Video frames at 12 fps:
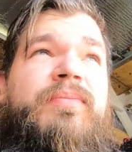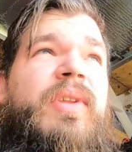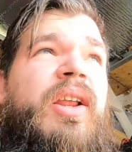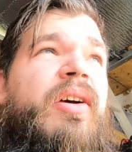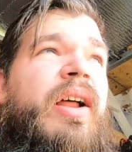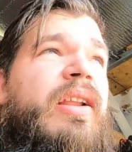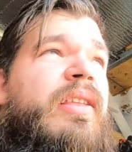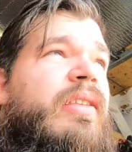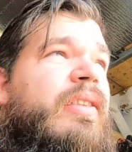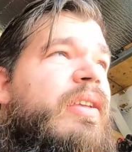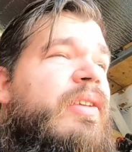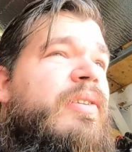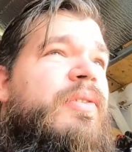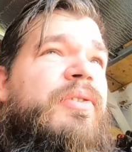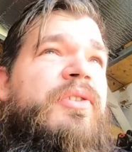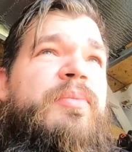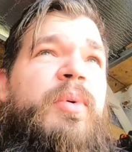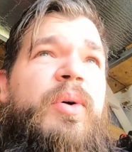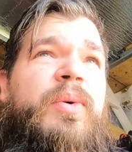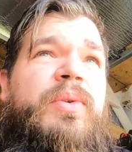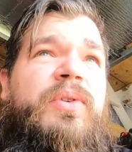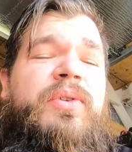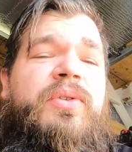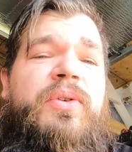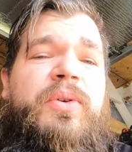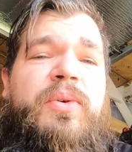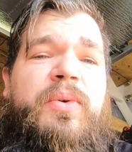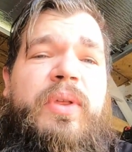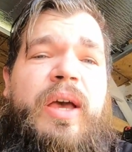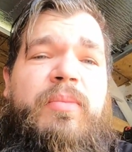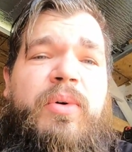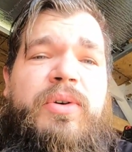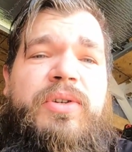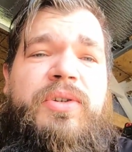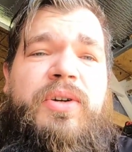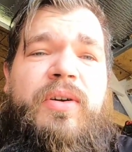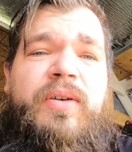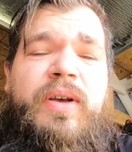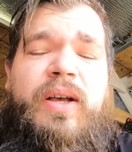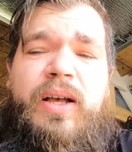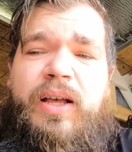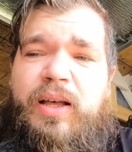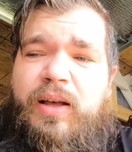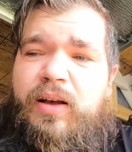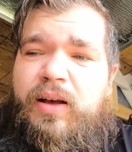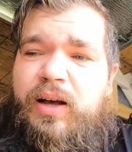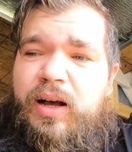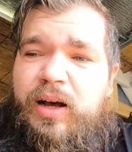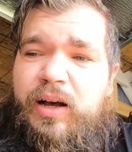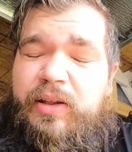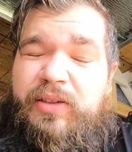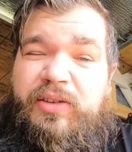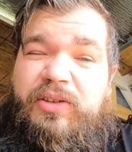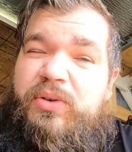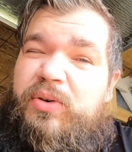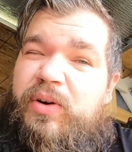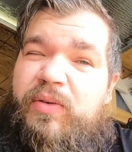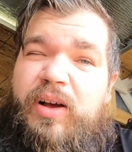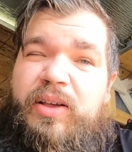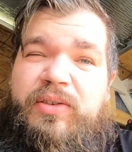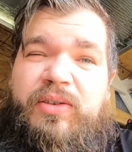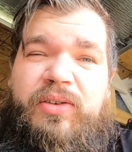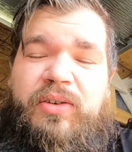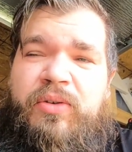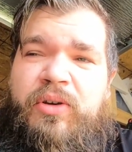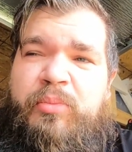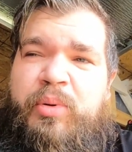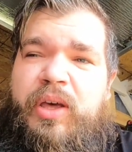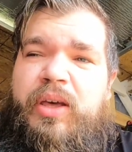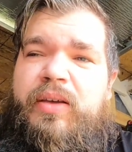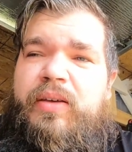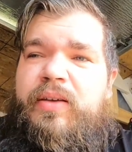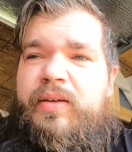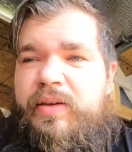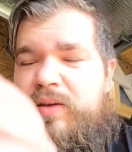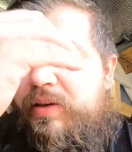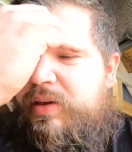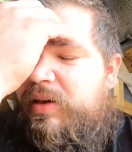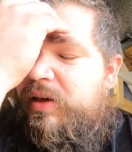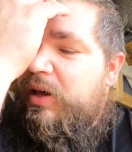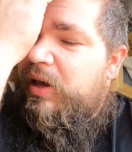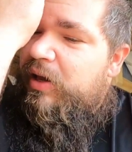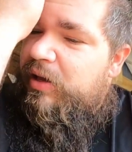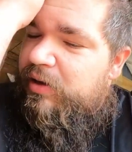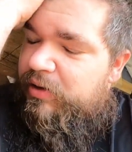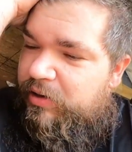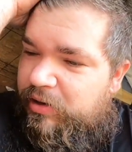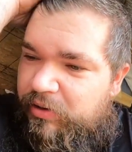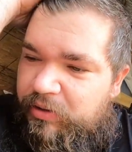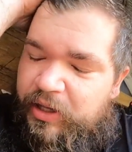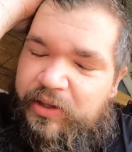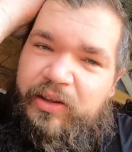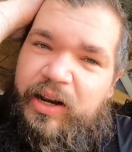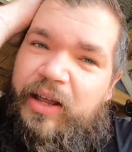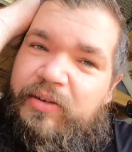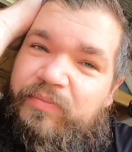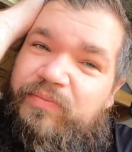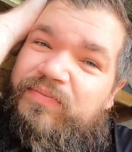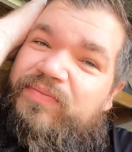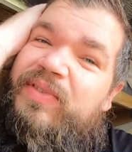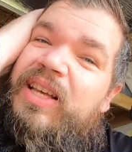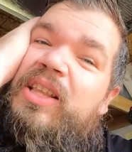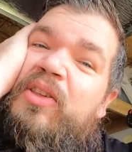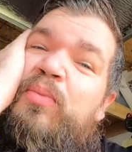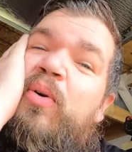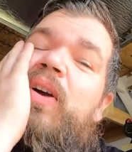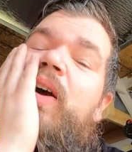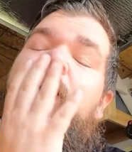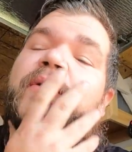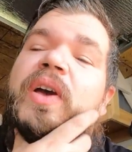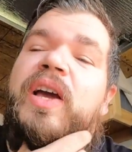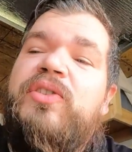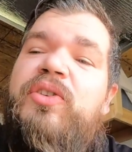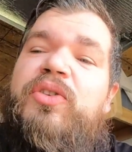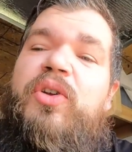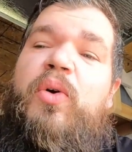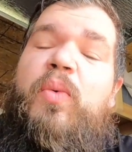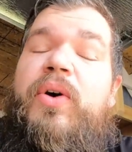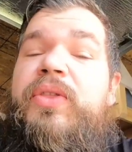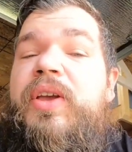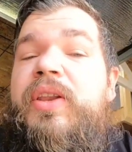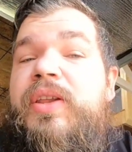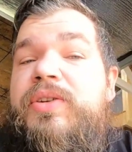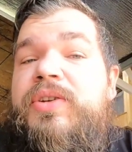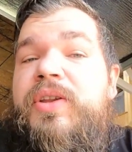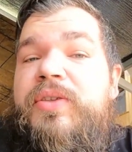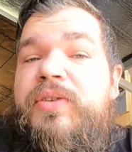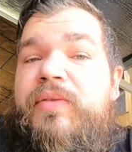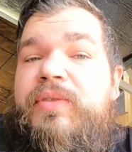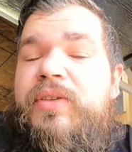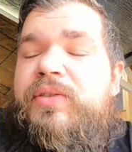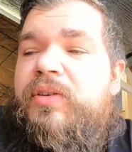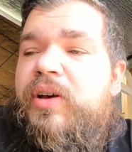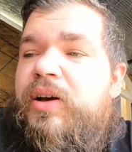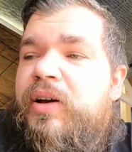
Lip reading: You know, anything that is exposed to that moisture, it's still going to rust, still going to pit. And, you know, like I said, at this point, I don't actually know what the condition is of this.